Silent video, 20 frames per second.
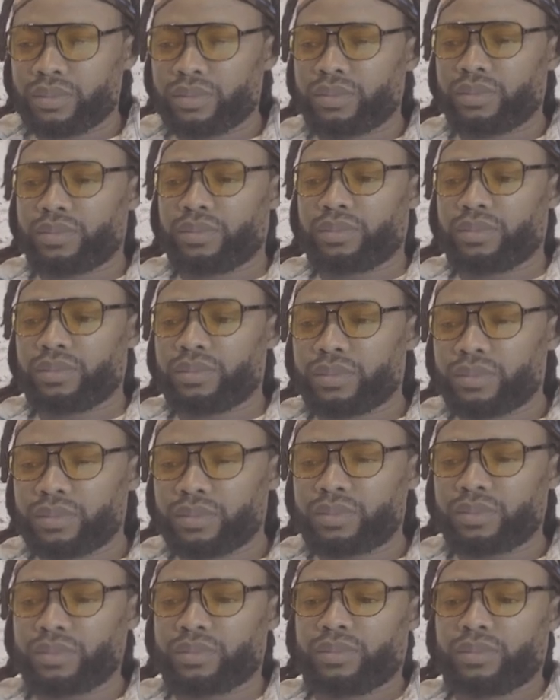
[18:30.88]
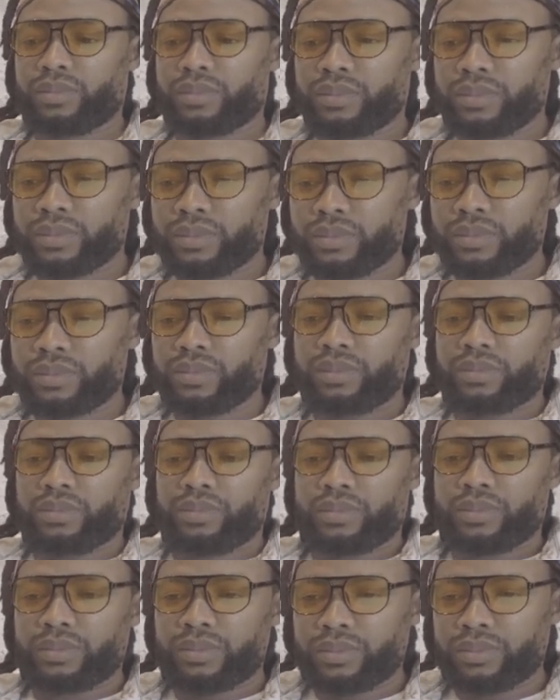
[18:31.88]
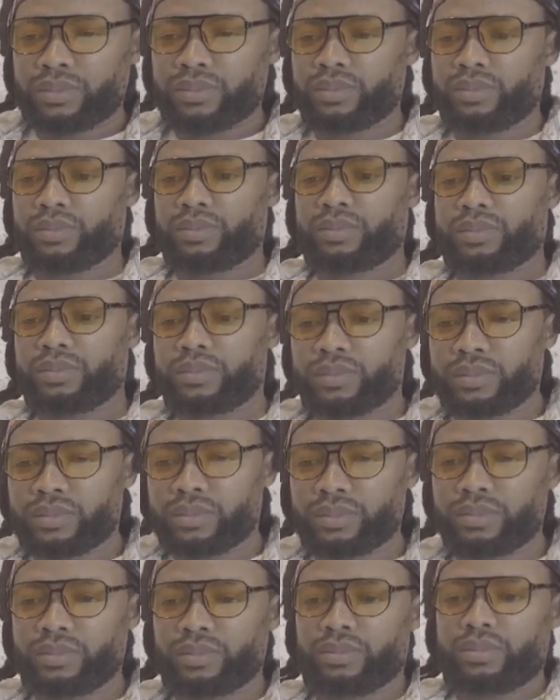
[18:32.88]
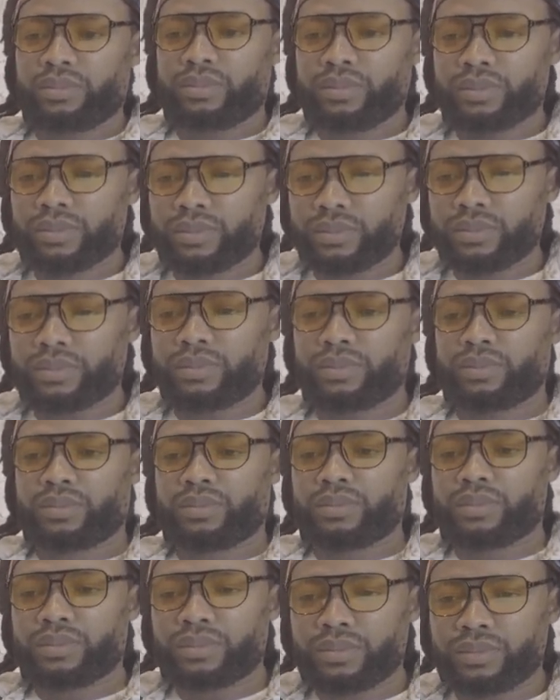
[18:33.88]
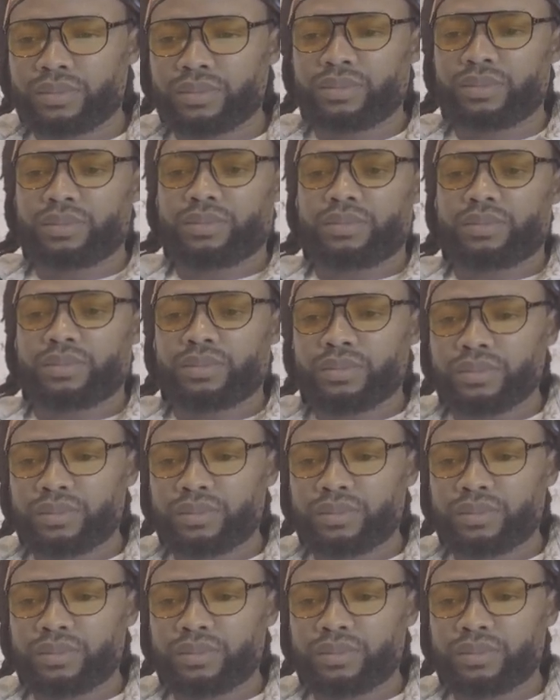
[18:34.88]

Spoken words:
The person shown says nothing.